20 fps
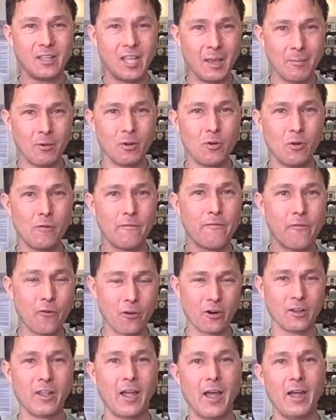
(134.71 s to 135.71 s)
chemical
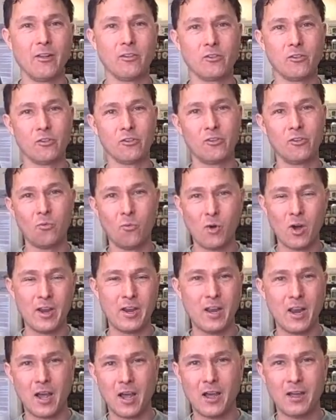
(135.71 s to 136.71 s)
fertilizers and
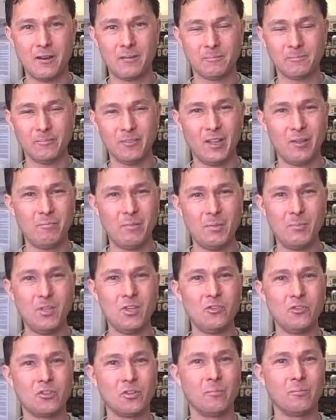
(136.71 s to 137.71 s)
whatnot, and maybe
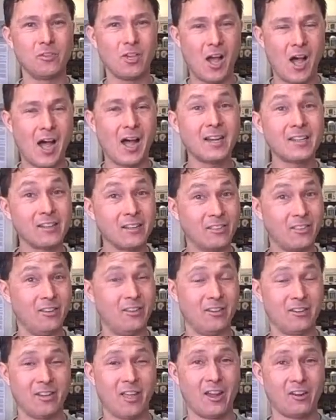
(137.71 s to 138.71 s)
use some toxic
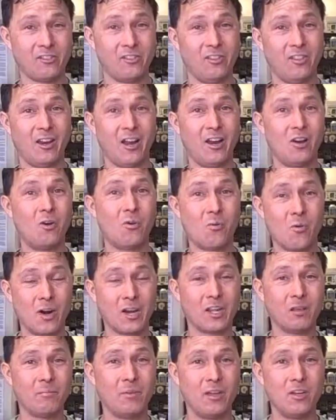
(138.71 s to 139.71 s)
things actually that I don't
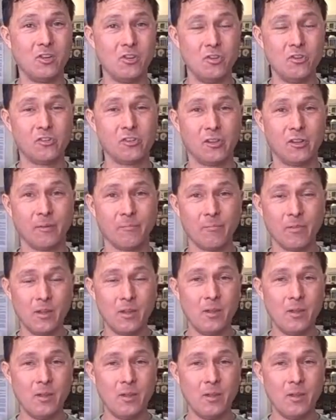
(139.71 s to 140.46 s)
recommend using.